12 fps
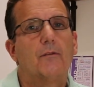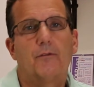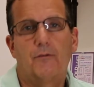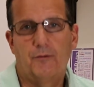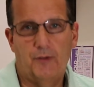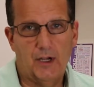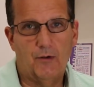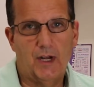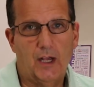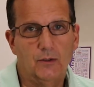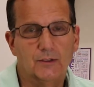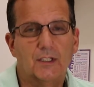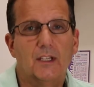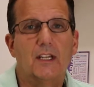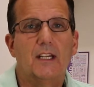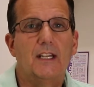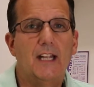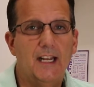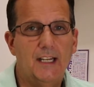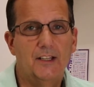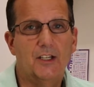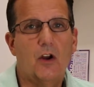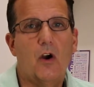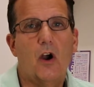figure it out. Get in
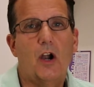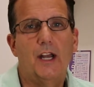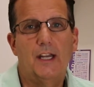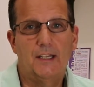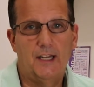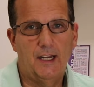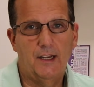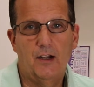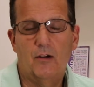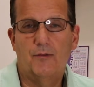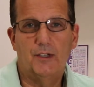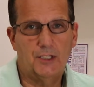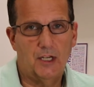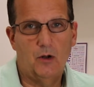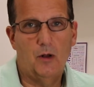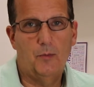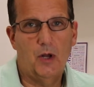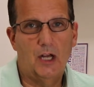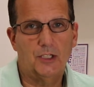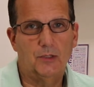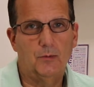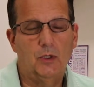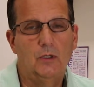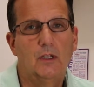the car and get here if it's at all
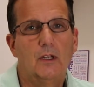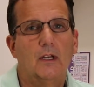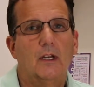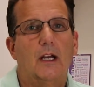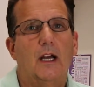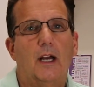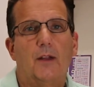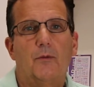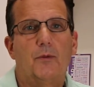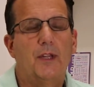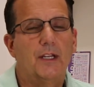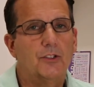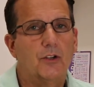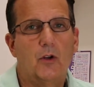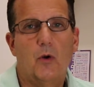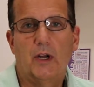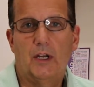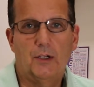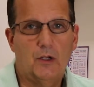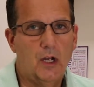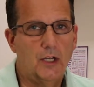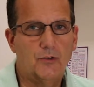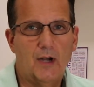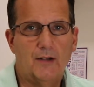possible. Things are going under
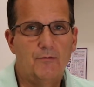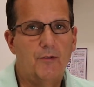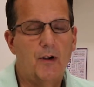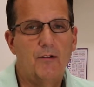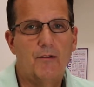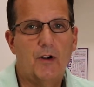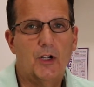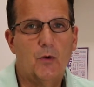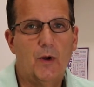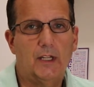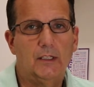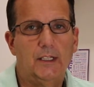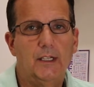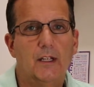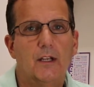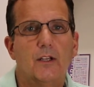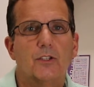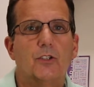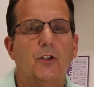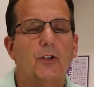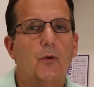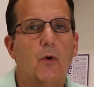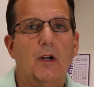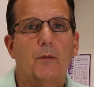contract very, very quickly, so
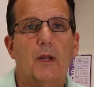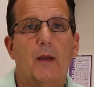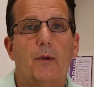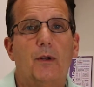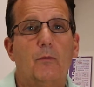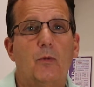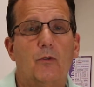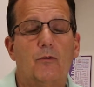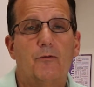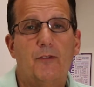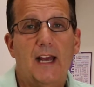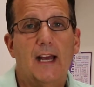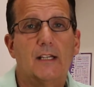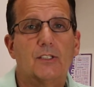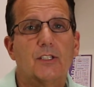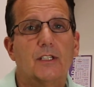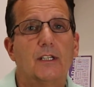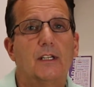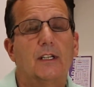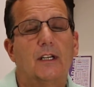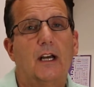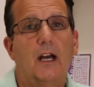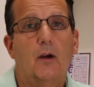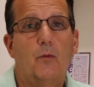you want to be able to move fast.
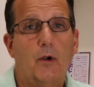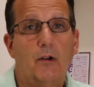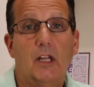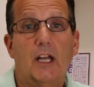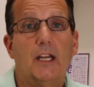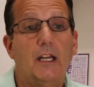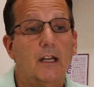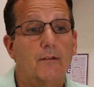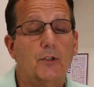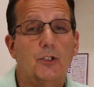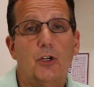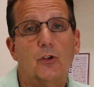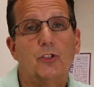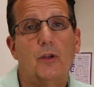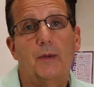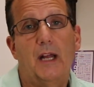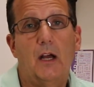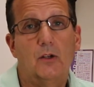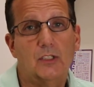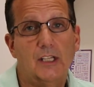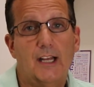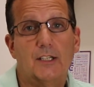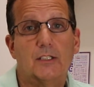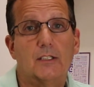We were lucky enough to show someone a house
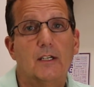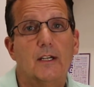last